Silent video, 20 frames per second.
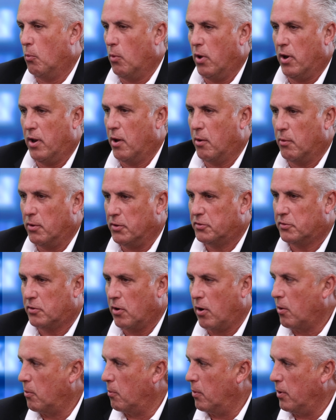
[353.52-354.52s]
the one I always
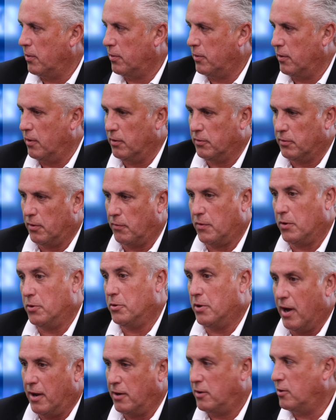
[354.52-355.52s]
start with is if
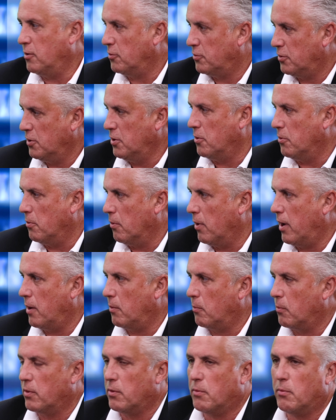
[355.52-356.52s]
you die too soon,
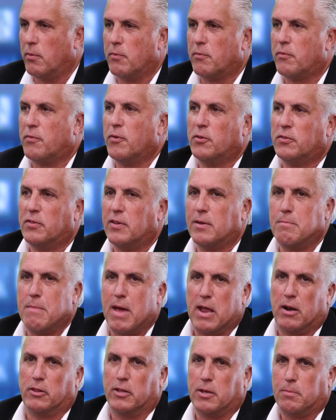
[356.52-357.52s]
right? Well, the first thing mm-hmm.
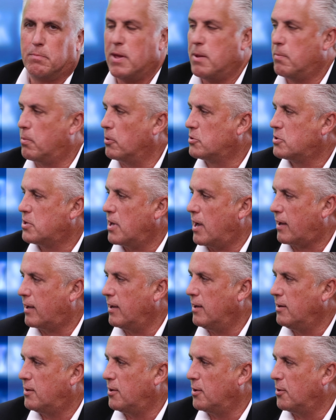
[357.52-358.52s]
mentally people
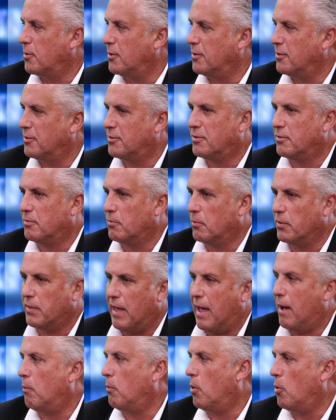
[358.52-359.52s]
check into is, well,
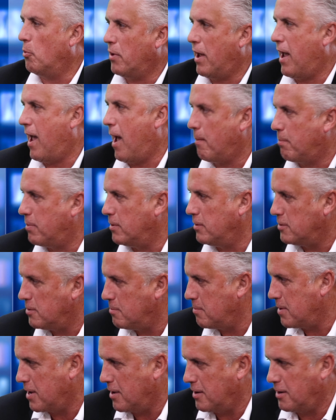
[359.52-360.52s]
that won't happen
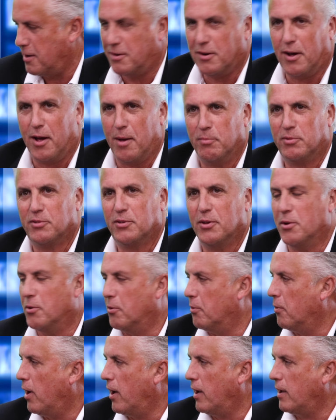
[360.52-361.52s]
to me anytime
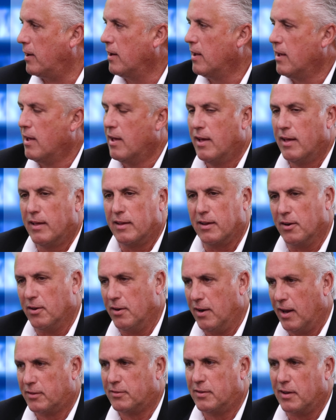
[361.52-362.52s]
soon, right? Mm-hmm. You
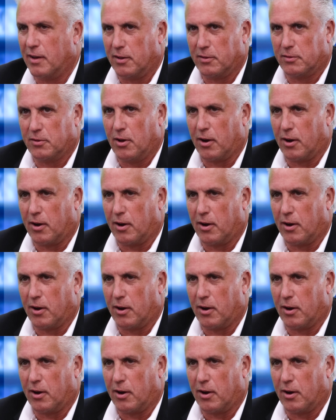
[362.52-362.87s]
know, next thing I